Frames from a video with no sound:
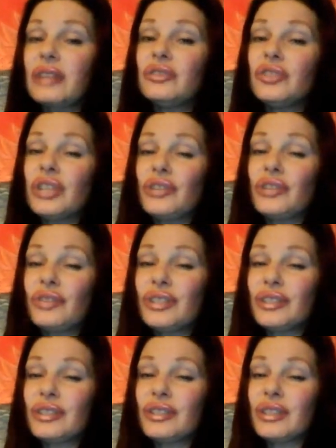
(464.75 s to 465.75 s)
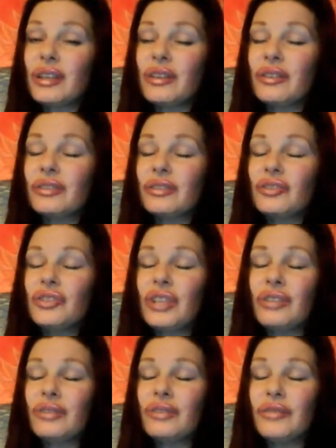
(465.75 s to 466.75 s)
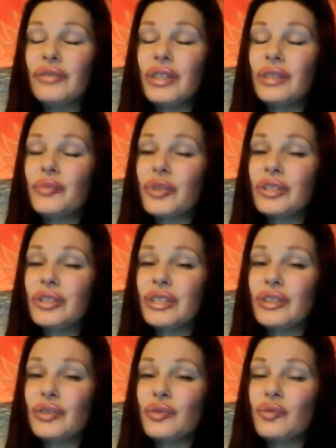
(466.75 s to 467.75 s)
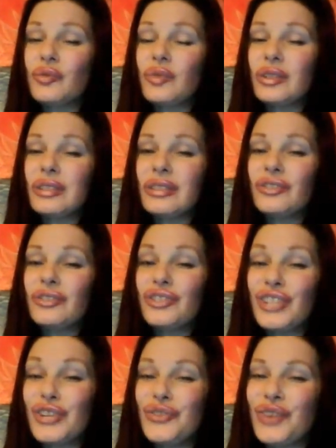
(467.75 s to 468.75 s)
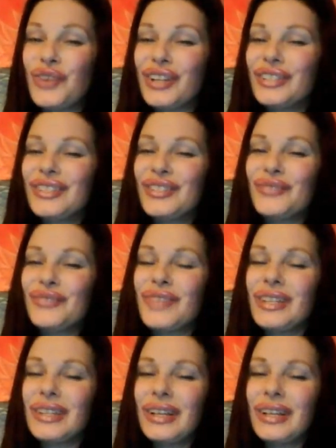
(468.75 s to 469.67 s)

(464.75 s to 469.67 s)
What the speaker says: generous feeling person who was genuine and sweet